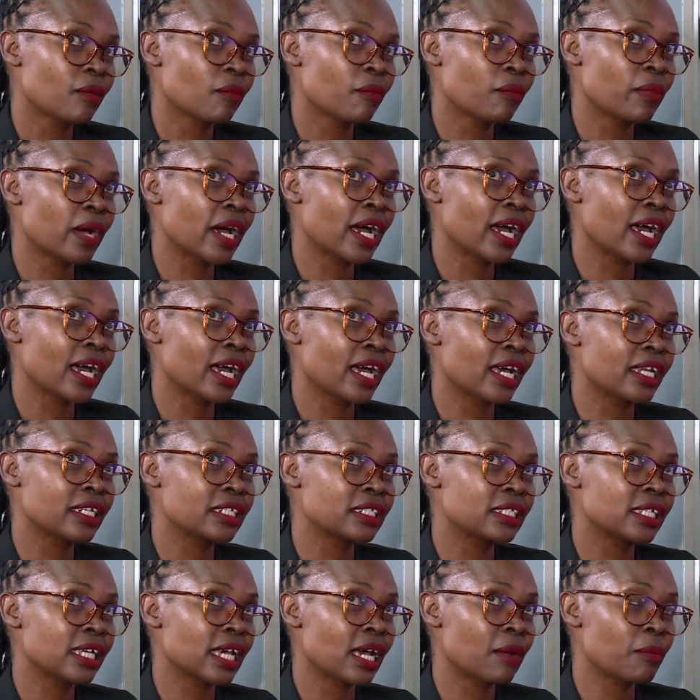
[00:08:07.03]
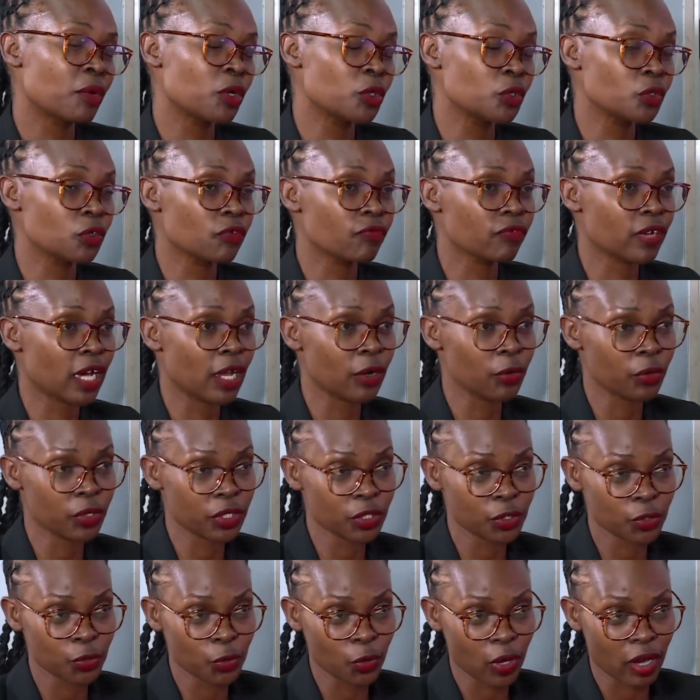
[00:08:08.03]
But the amount of
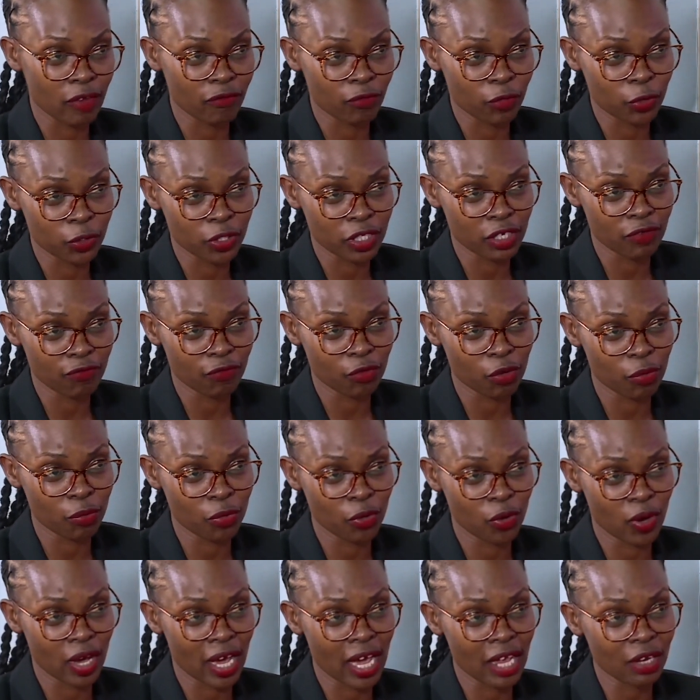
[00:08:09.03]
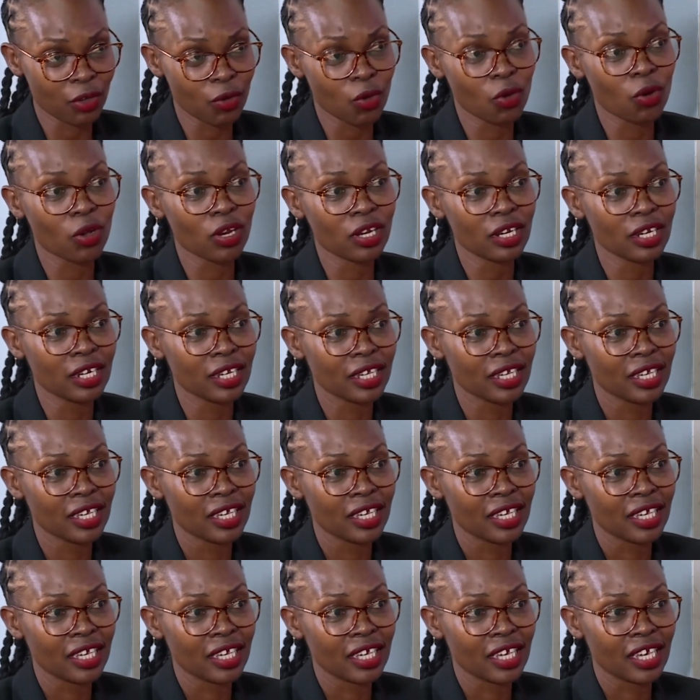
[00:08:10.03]
calories you have gotten from your alcohol
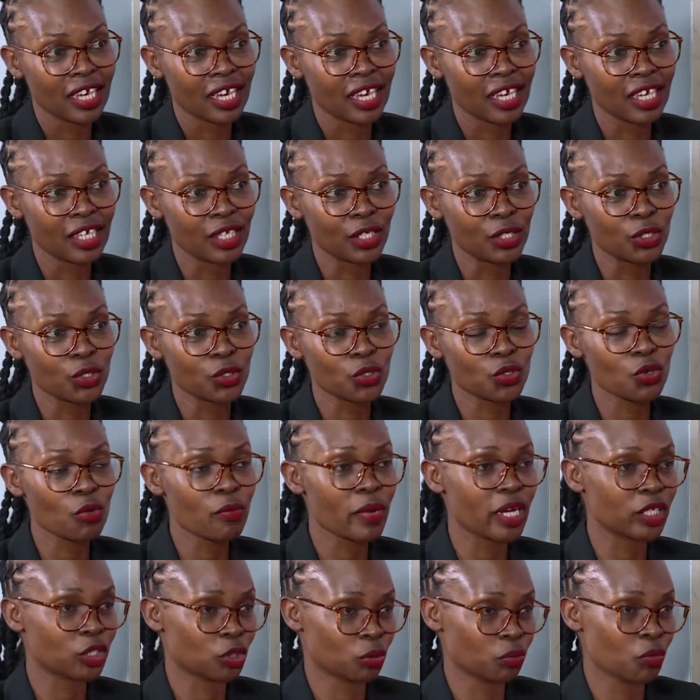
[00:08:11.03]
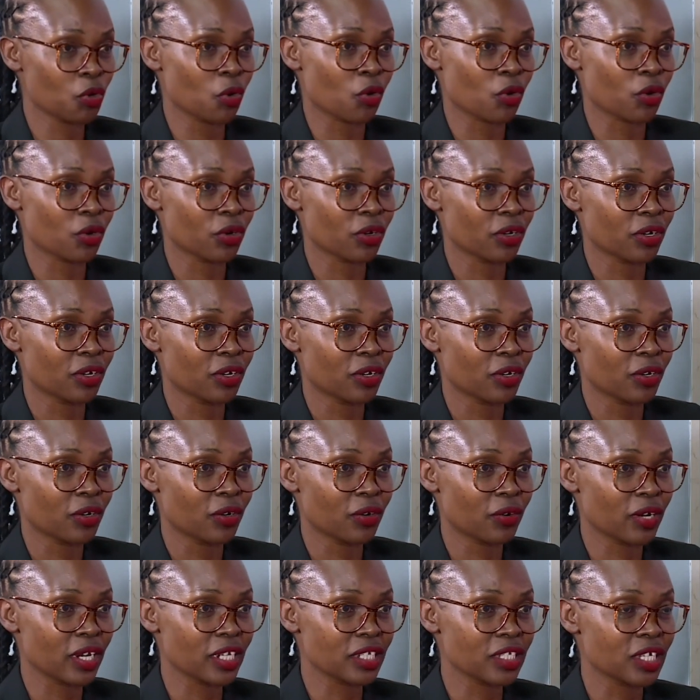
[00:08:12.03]
is so much more.
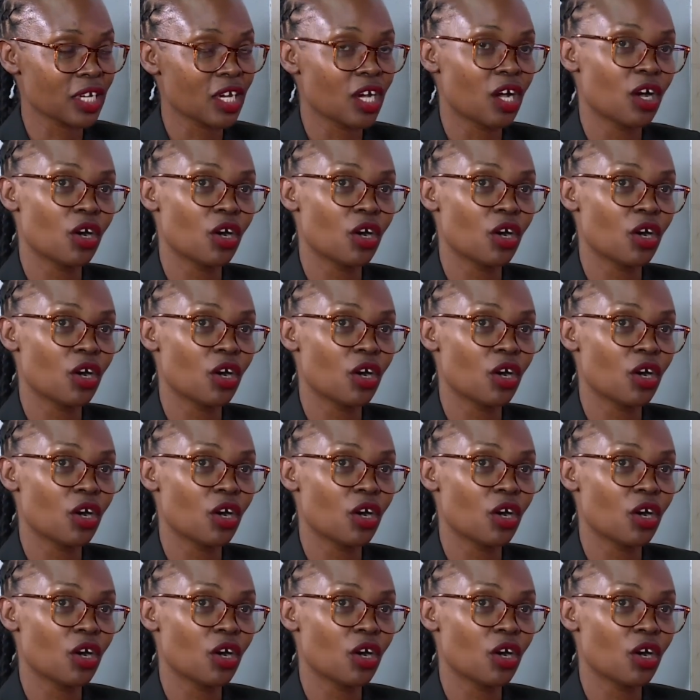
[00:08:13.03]
All right?